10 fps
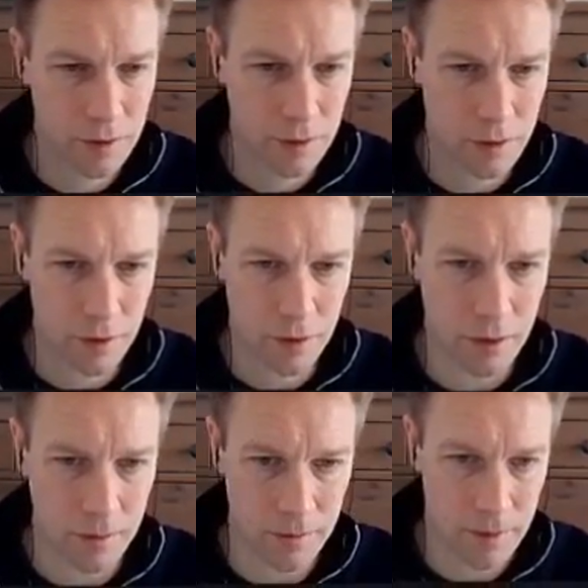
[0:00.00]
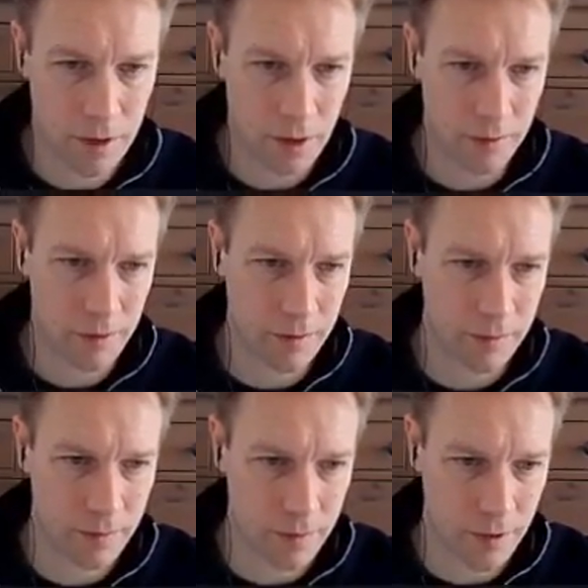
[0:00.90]
And that would
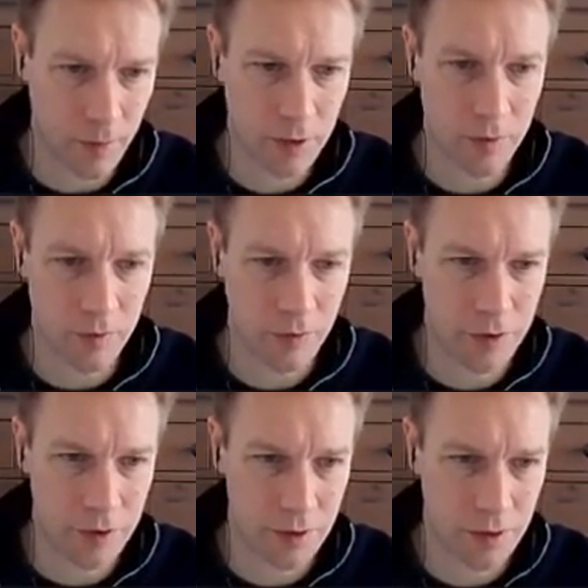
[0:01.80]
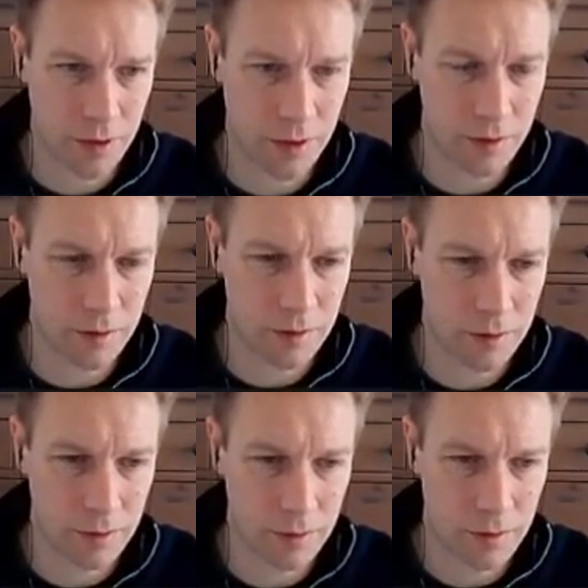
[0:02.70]
be much more efficient than
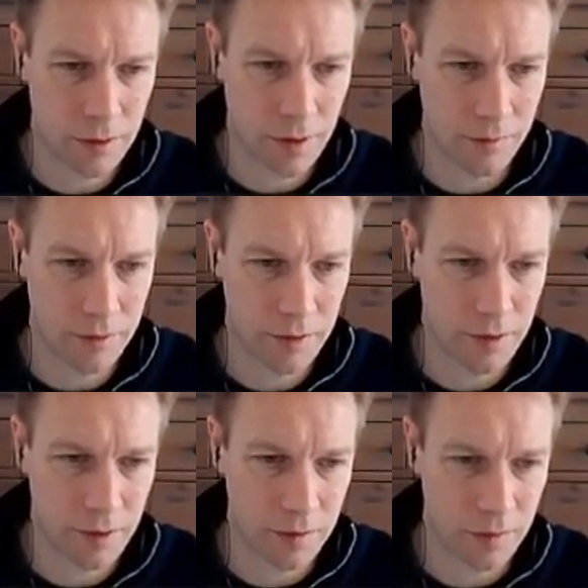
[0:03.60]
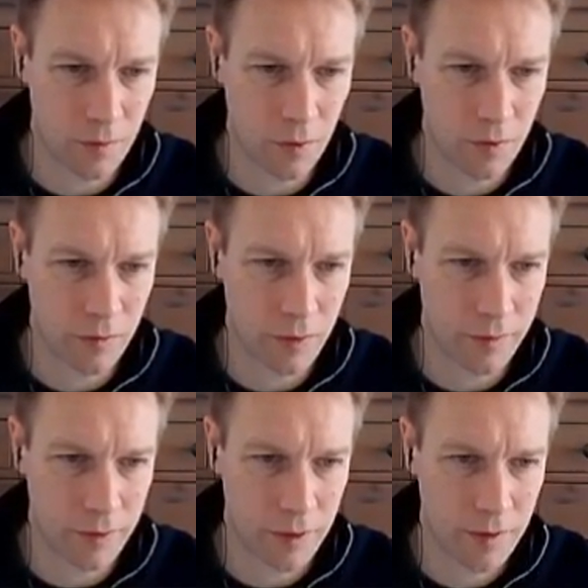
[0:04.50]
having to like walk through
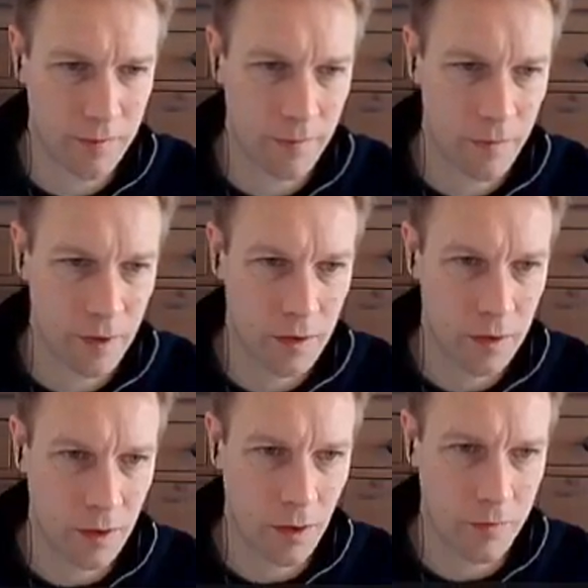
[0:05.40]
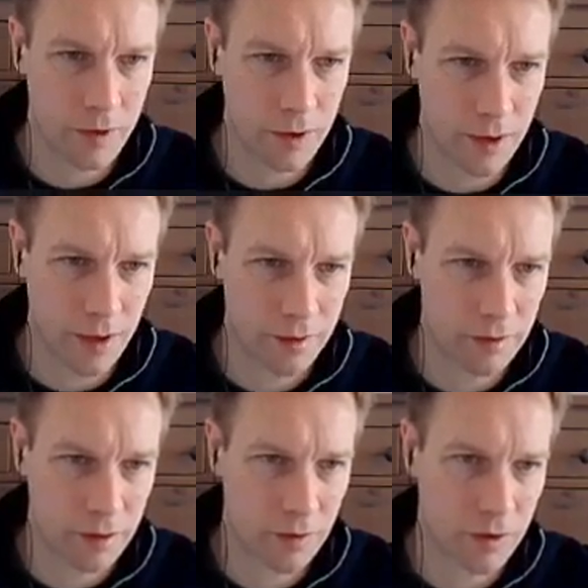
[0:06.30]
everything. Obviously count,
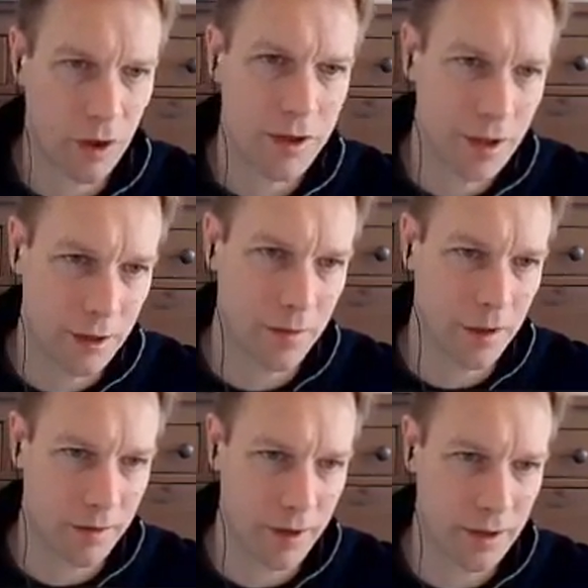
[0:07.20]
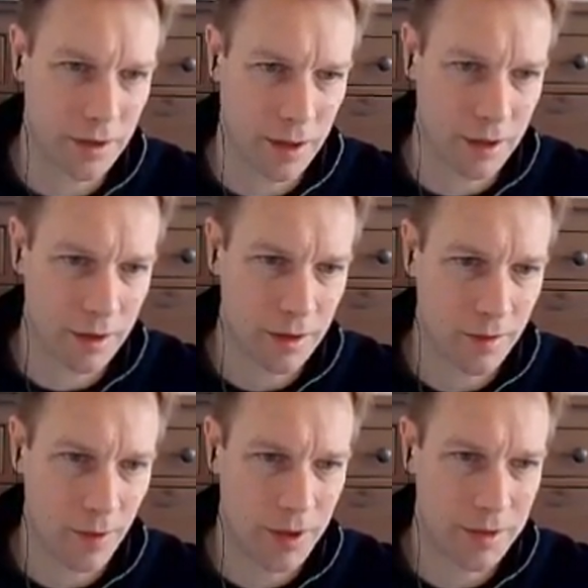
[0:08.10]
so size hint, by the way, is like,
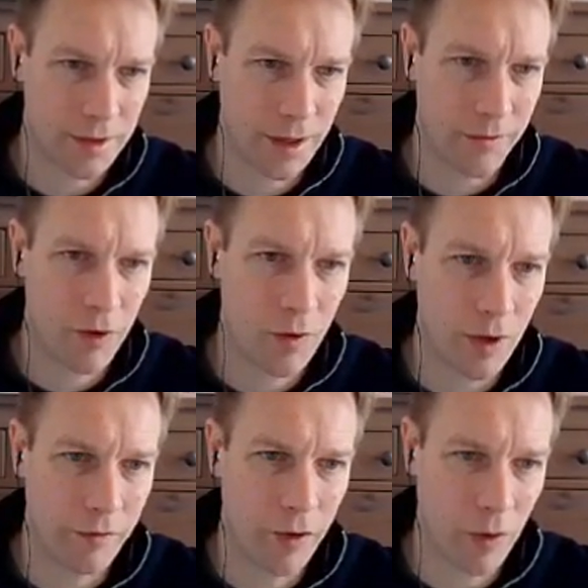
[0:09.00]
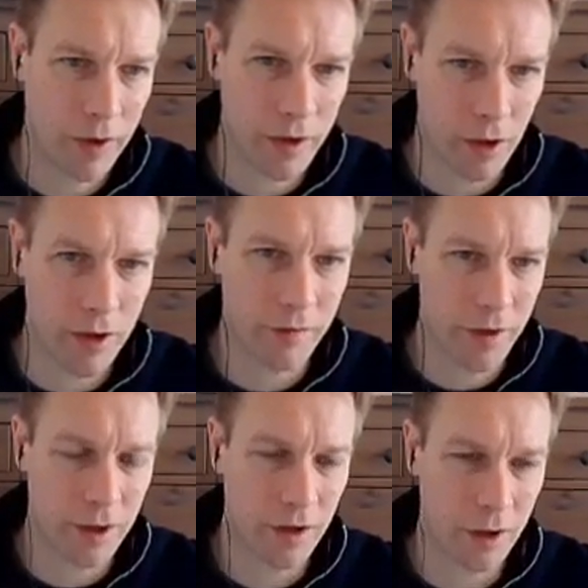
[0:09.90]
please, if you are the kind of thing
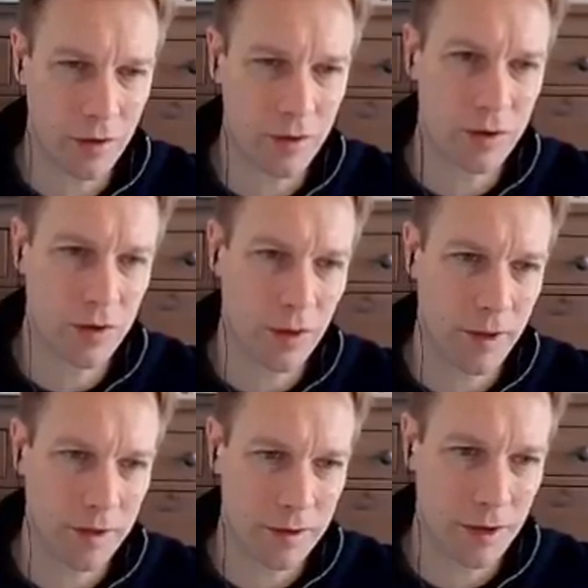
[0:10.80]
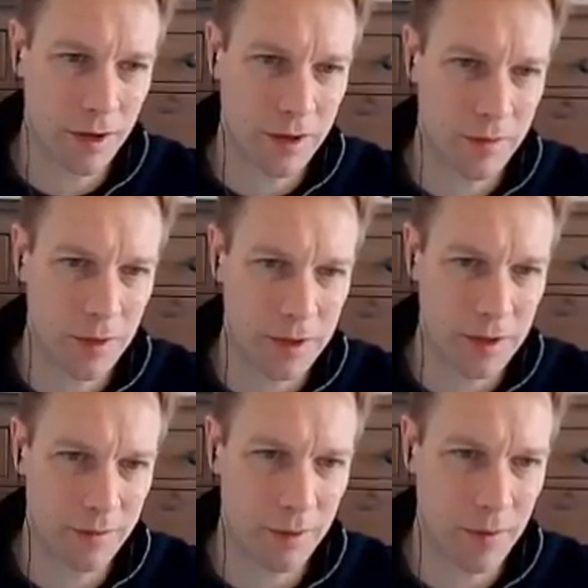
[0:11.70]
that knows about size, please
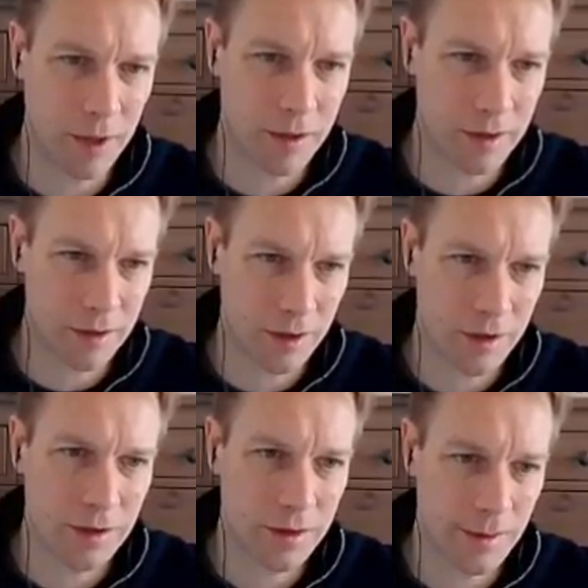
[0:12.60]
give me back the size.